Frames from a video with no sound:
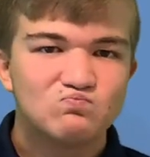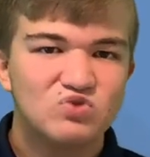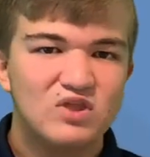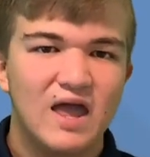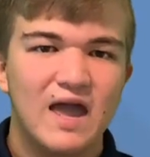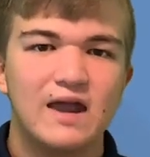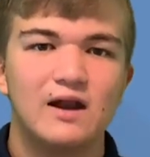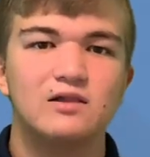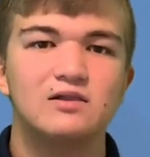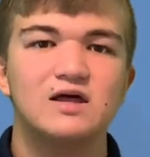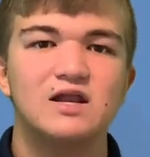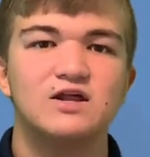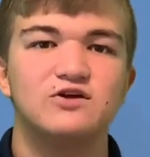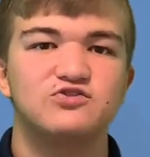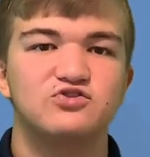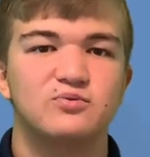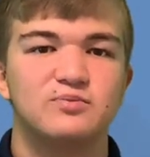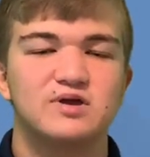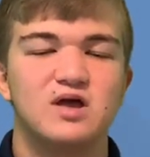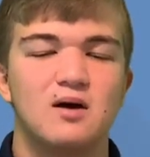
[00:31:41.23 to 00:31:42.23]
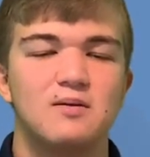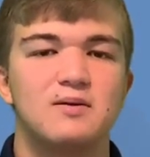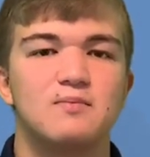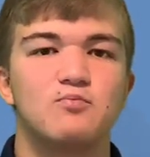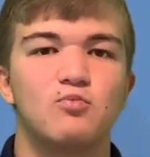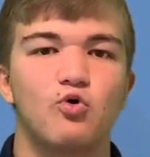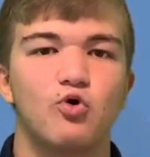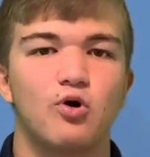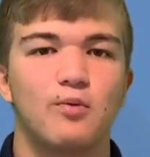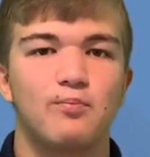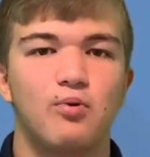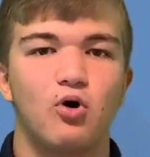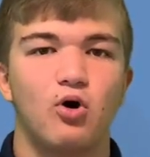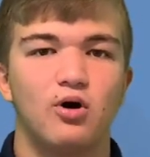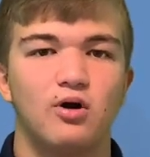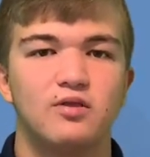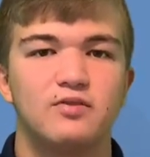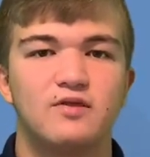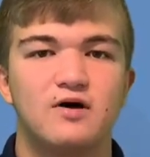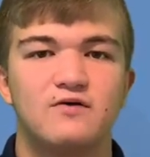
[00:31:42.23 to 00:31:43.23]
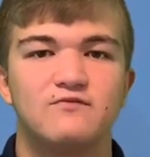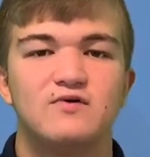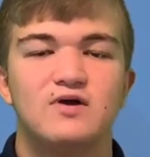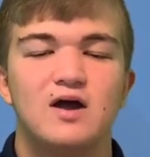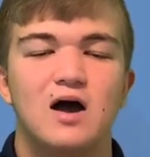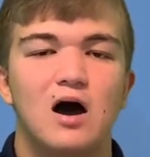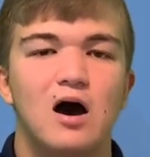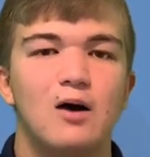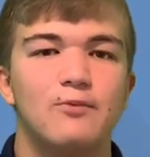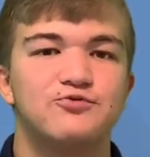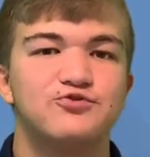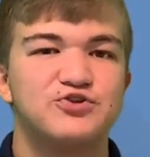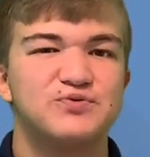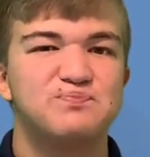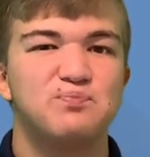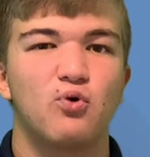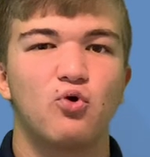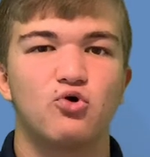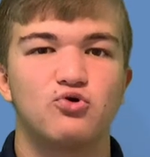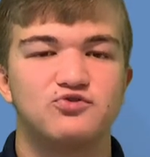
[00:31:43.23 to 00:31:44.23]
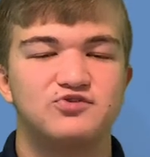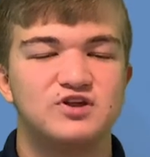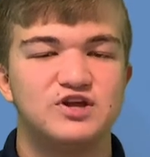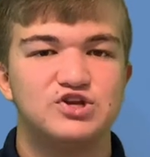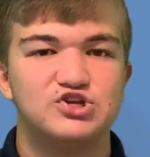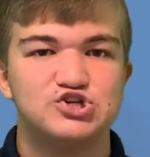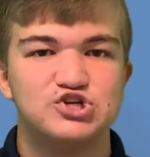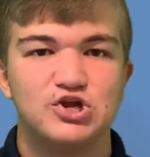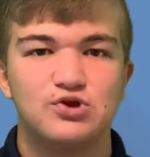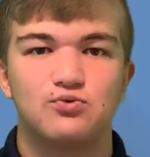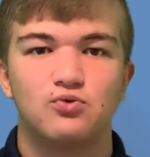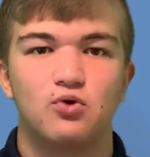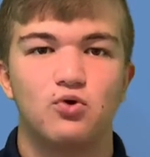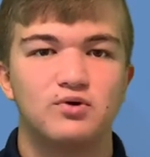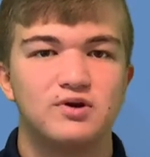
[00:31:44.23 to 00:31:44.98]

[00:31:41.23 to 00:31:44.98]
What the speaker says: Analytics are becoming more a part of sports in general,